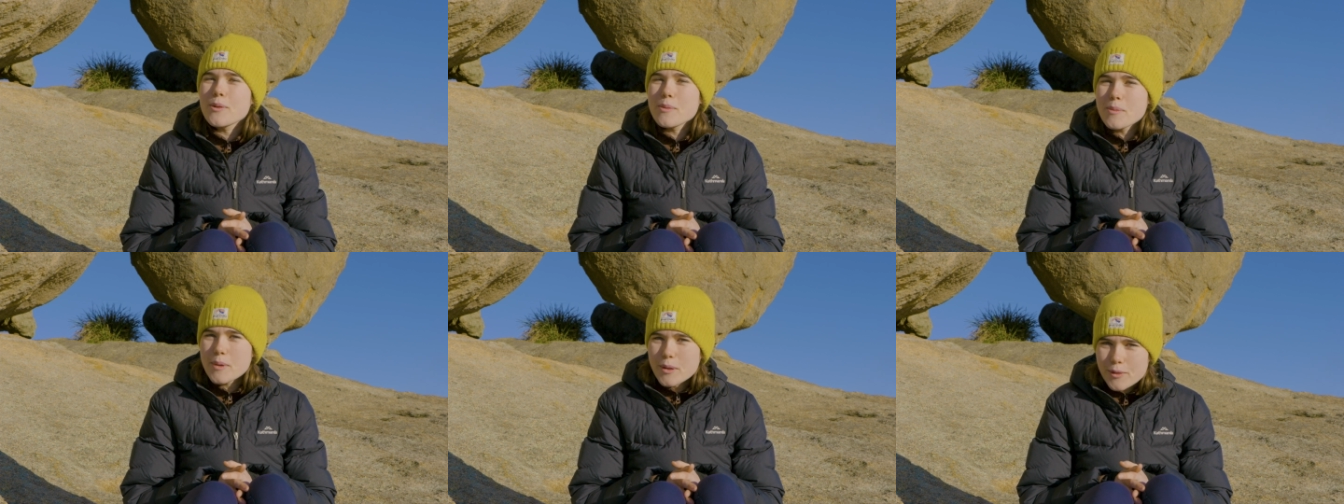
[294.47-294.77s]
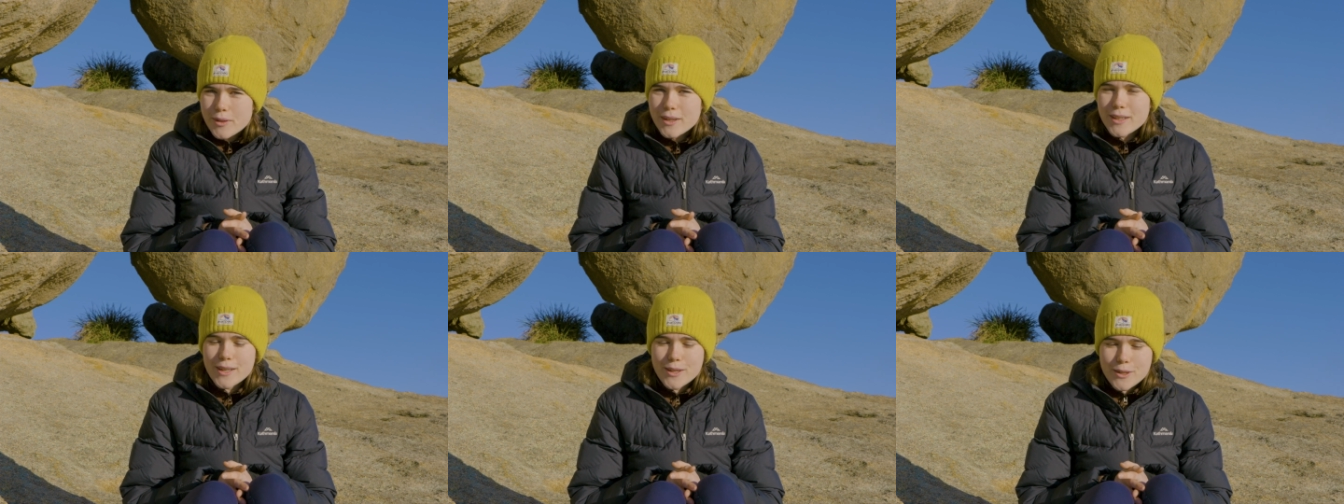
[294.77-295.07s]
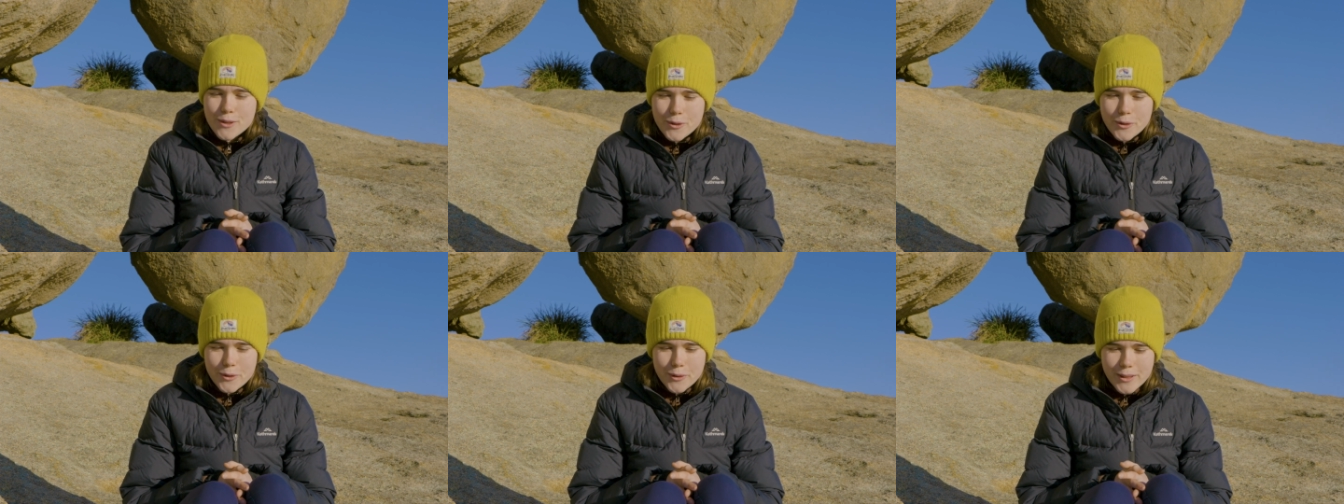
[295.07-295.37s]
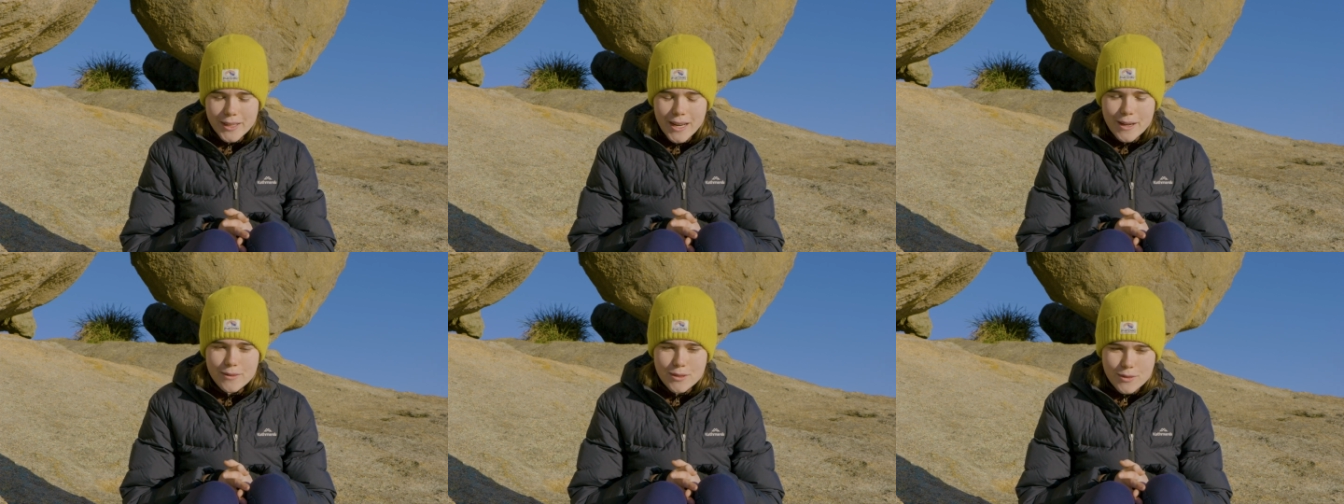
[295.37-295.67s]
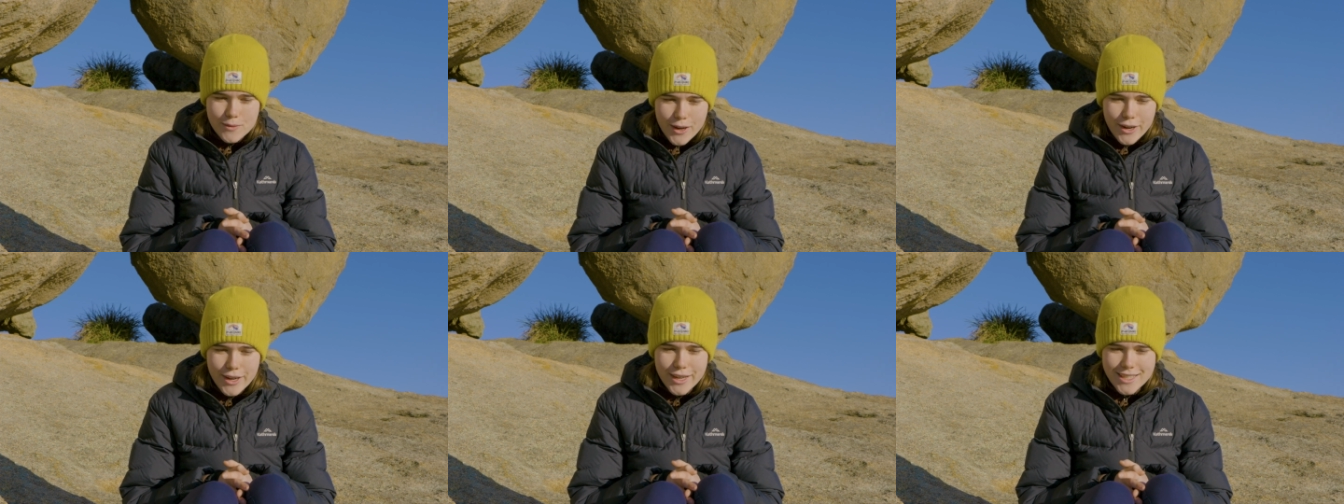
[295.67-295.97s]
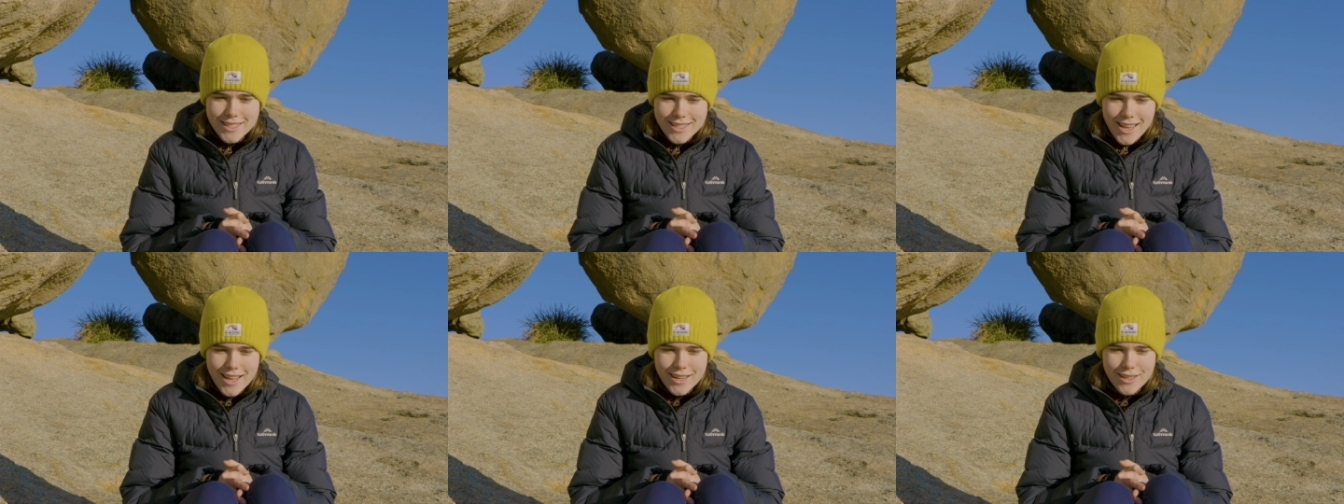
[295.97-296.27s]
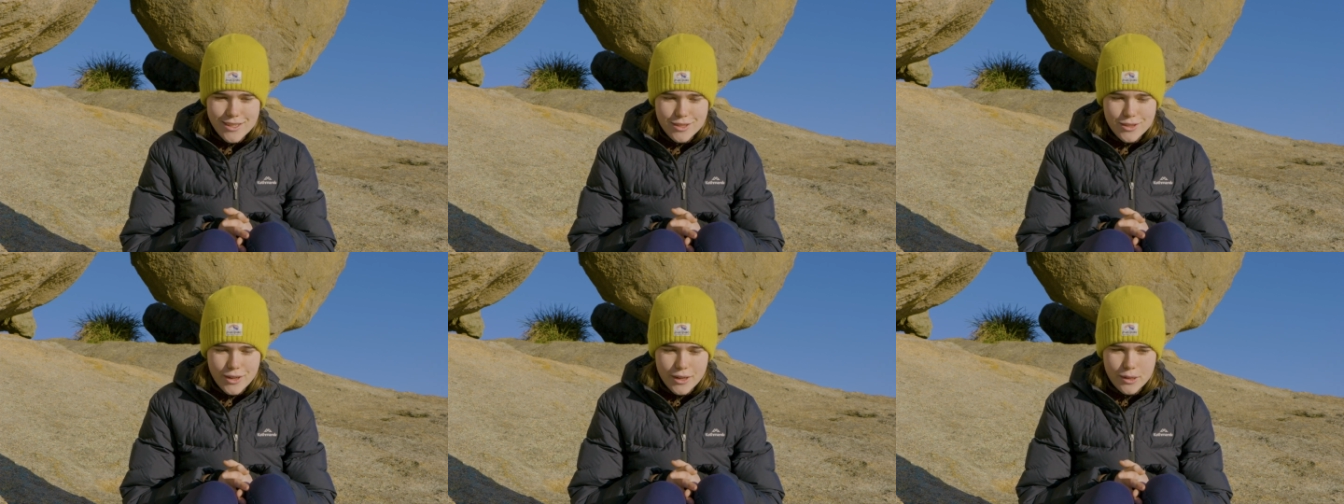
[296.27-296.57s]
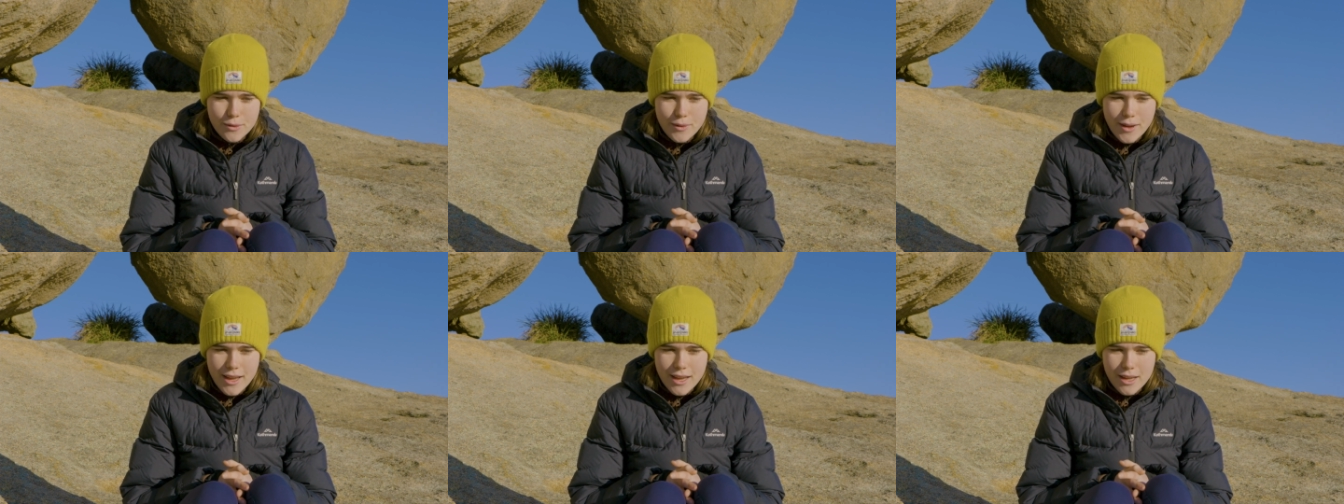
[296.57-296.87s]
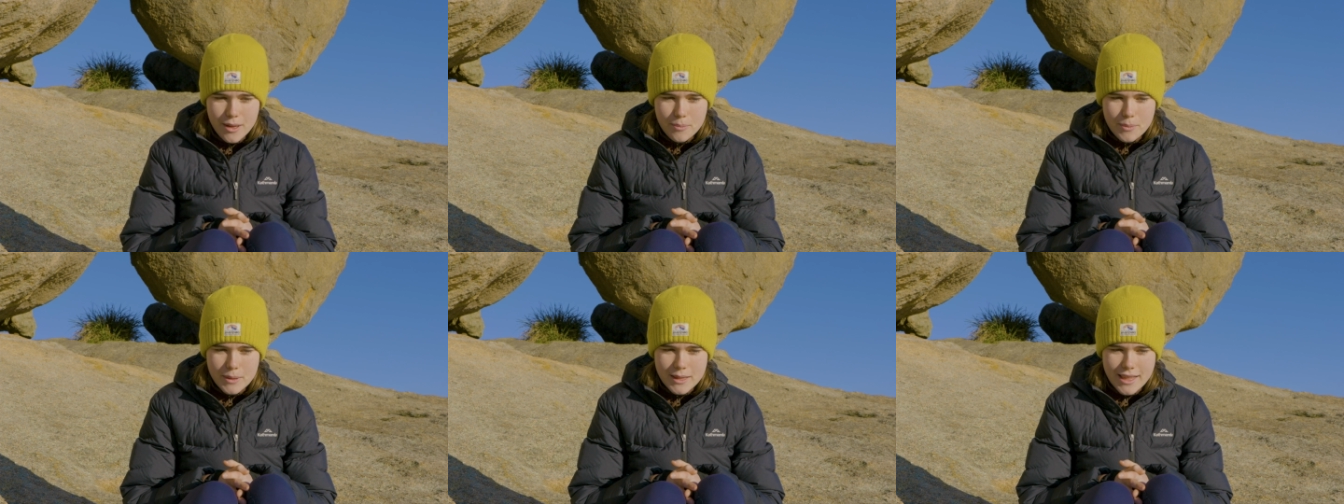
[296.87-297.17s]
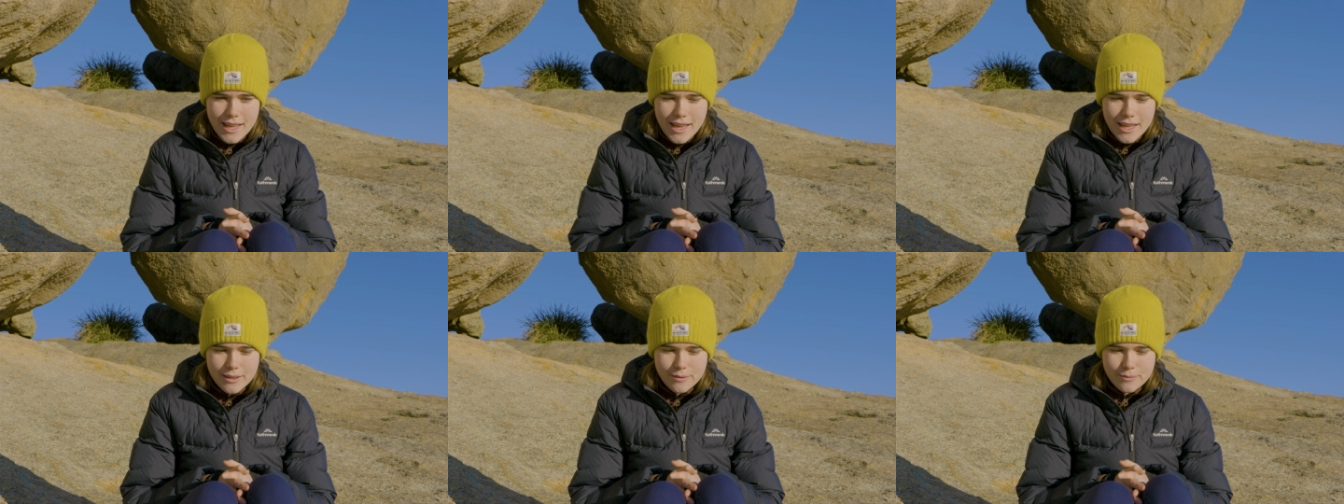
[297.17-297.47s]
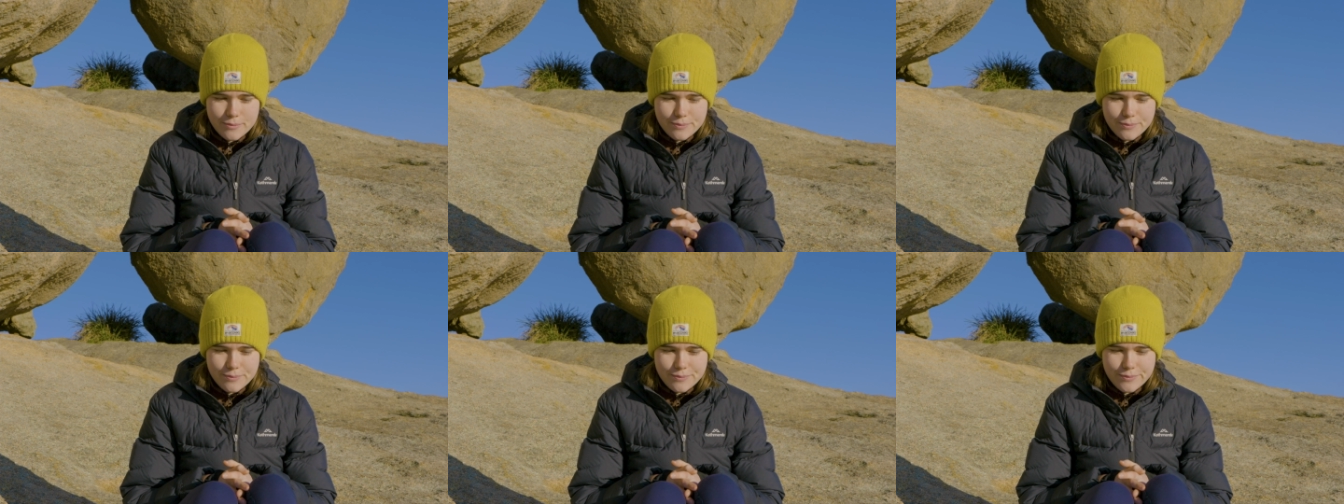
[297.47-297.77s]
would be really cool and I was very excited straight away. But then